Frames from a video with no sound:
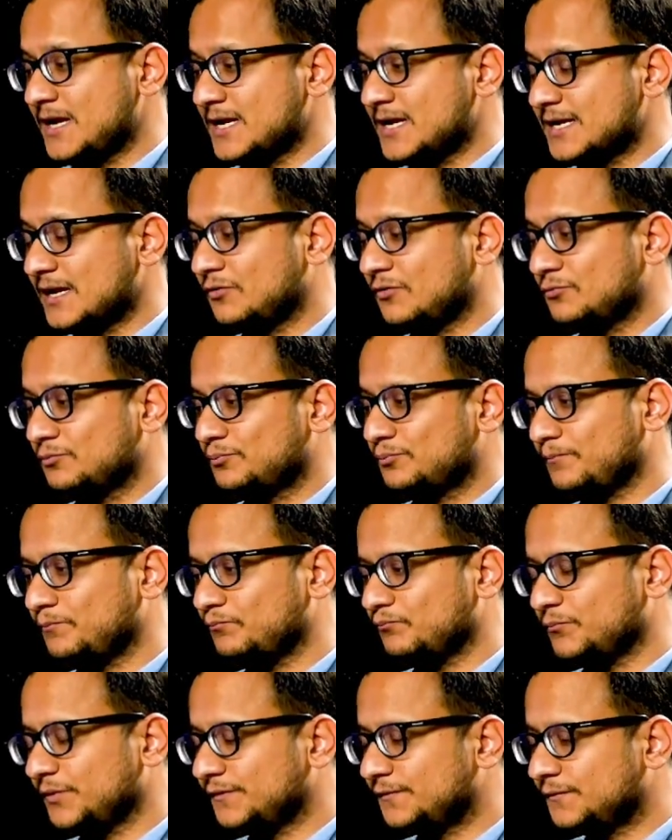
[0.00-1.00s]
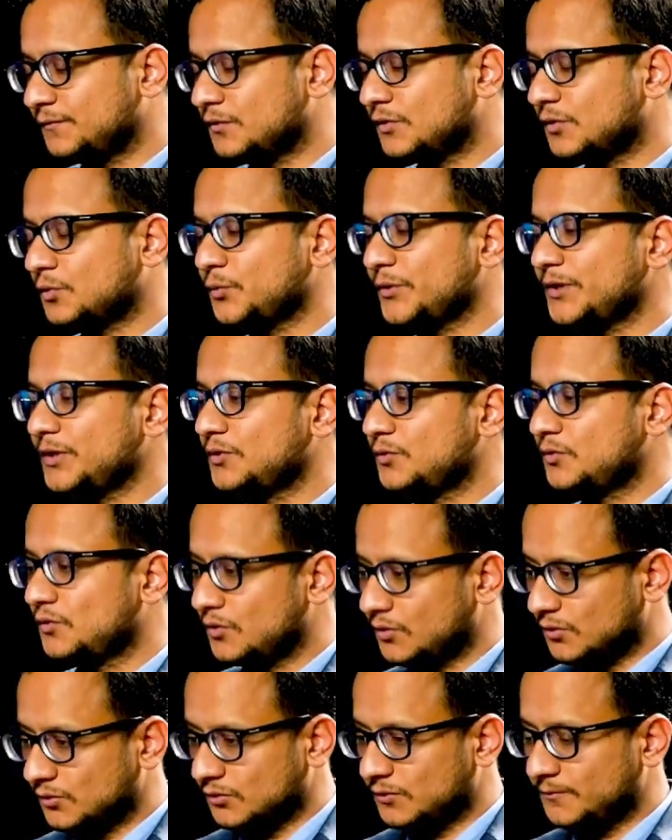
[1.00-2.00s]
Now, before we
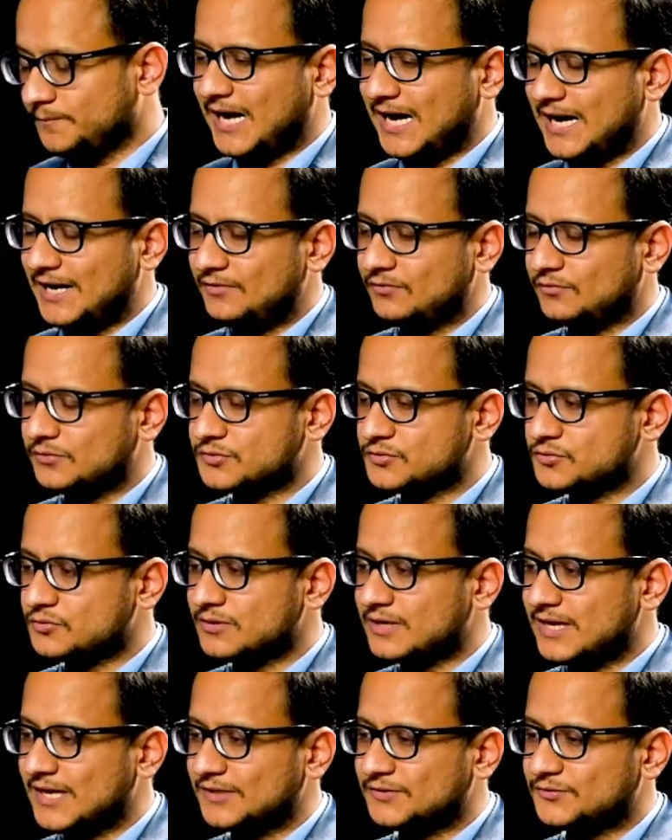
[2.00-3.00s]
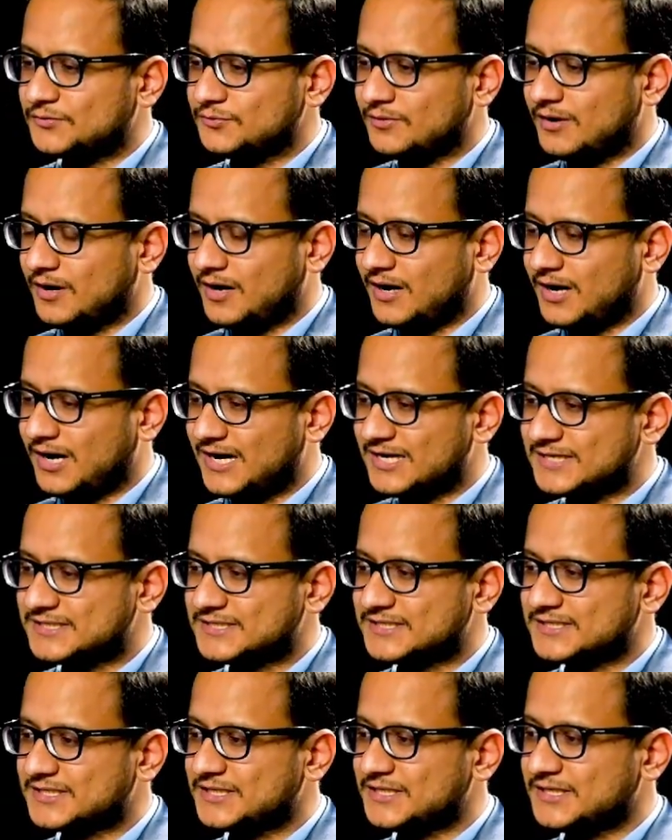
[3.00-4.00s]
go, I'd also like to
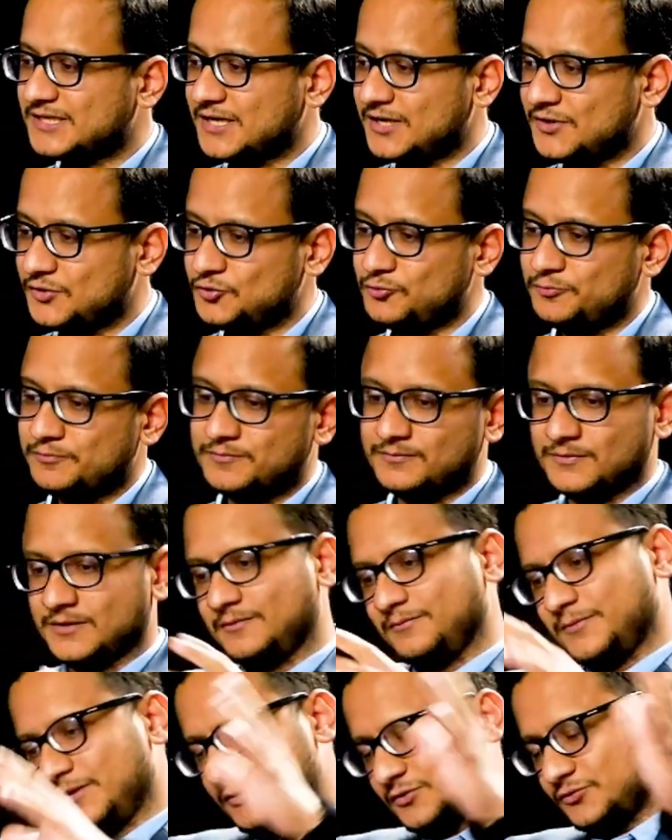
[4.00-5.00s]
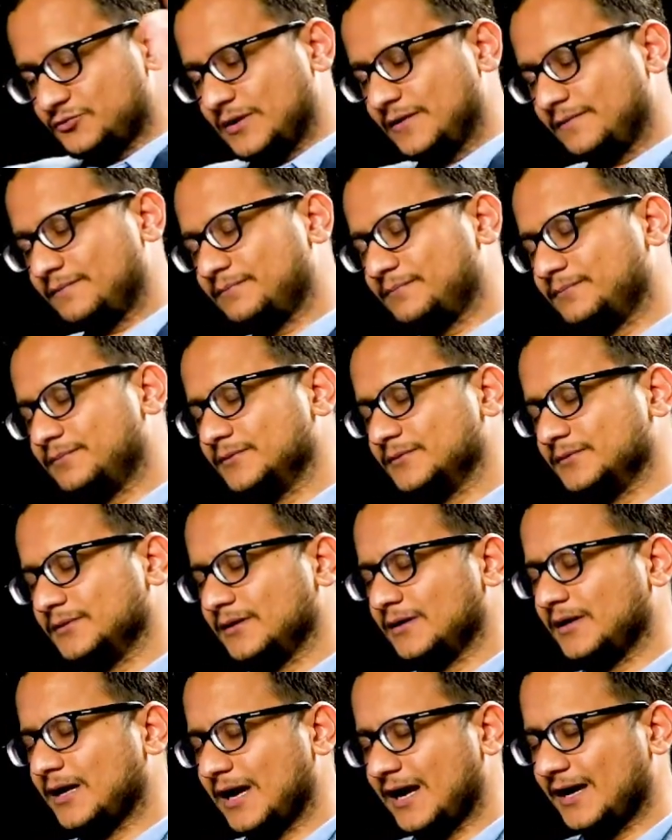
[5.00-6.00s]
ask you, because we have
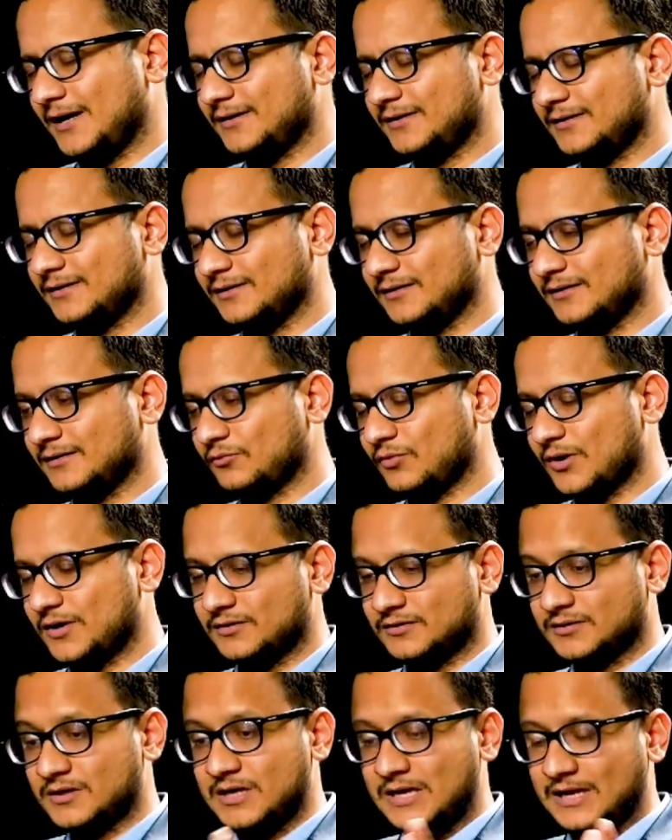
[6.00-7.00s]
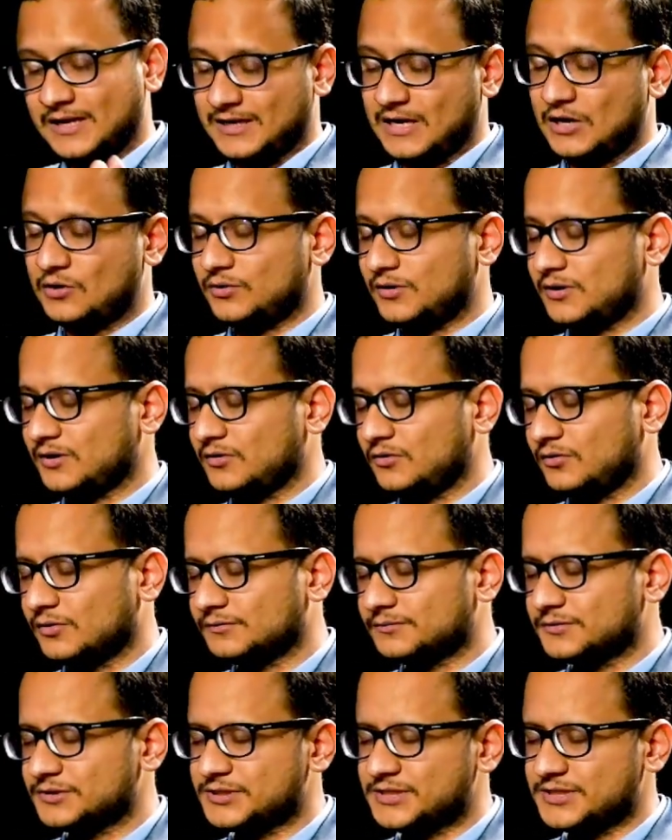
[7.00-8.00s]
had quite an hour-long
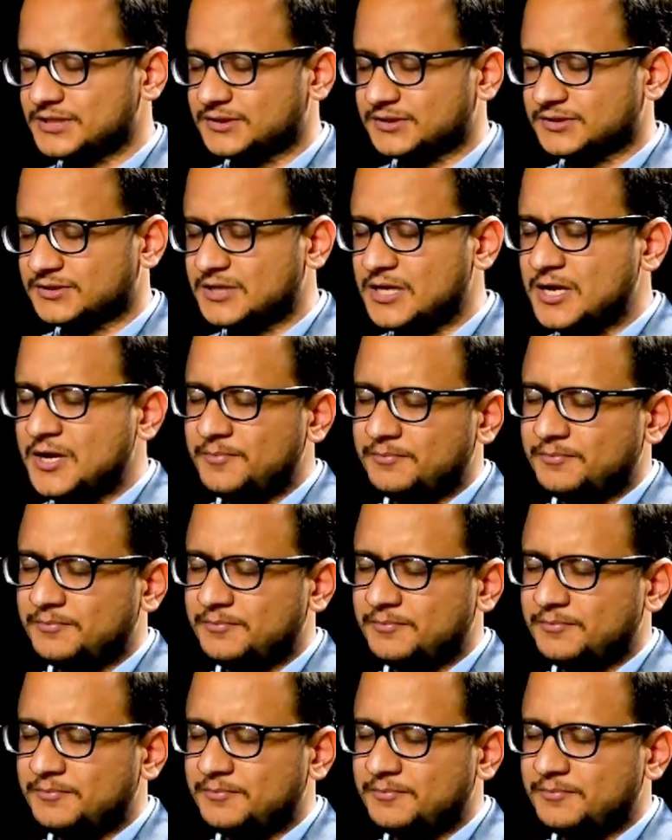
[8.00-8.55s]
conversation.